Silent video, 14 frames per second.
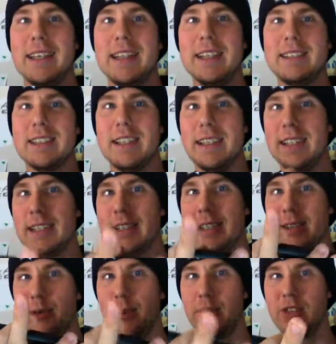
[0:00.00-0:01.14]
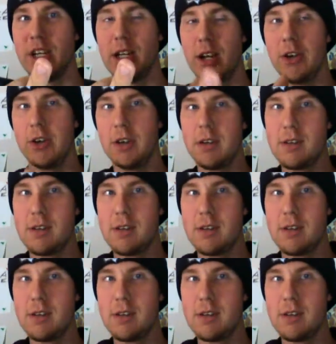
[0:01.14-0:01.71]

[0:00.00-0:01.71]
this is Flips900.